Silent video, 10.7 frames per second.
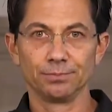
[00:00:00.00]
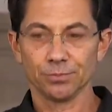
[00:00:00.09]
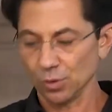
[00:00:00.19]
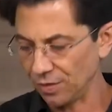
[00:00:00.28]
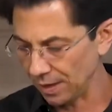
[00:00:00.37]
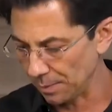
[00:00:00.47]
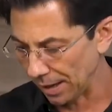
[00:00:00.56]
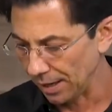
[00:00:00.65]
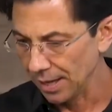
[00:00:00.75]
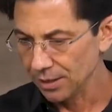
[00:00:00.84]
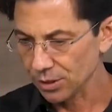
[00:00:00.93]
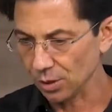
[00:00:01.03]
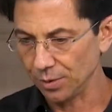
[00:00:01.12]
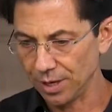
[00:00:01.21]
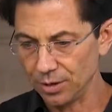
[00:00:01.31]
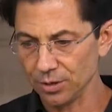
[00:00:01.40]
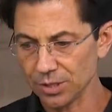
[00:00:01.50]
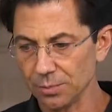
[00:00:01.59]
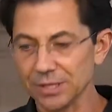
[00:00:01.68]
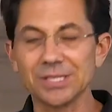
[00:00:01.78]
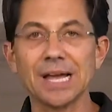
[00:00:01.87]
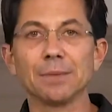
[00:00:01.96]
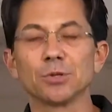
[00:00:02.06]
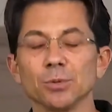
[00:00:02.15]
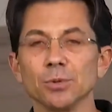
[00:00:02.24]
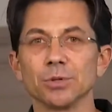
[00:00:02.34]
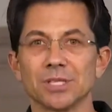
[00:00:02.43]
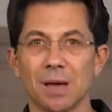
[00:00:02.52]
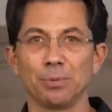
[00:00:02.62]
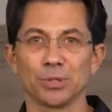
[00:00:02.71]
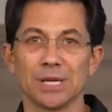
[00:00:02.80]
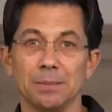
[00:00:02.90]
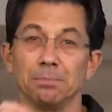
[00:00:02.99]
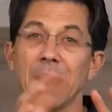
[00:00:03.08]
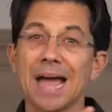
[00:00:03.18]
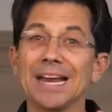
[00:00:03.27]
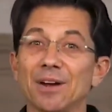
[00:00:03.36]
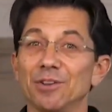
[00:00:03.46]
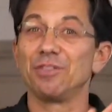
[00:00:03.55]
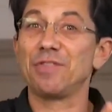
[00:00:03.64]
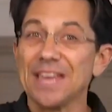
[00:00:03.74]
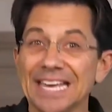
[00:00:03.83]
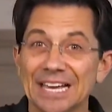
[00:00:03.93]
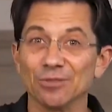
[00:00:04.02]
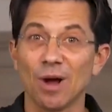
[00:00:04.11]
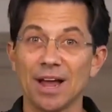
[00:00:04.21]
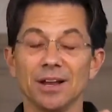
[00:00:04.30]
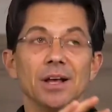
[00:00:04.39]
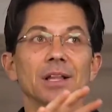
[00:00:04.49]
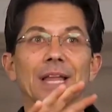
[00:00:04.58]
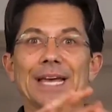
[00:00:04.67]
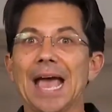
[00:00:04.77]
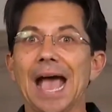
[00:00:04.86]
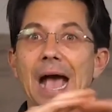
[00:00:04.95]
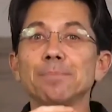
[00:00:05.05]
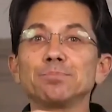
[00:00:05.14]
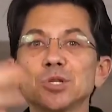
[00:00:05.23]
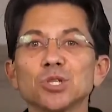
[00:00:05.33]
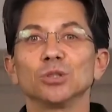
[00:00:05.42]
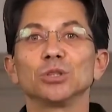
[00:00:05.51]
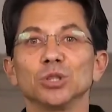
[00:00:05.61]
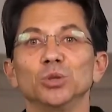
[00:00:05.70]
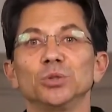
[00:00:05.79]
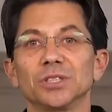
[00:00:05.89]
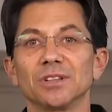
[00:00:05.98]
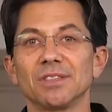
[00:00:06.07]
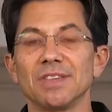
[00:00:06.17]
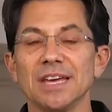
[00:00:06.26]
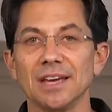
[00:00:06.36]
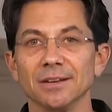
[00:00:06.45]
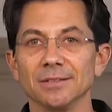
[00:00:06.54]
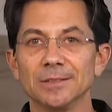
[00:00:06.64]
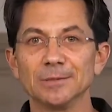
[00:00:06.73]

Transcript: So think about it. So here are some examples in binary thinking, right? Like absolute thinking.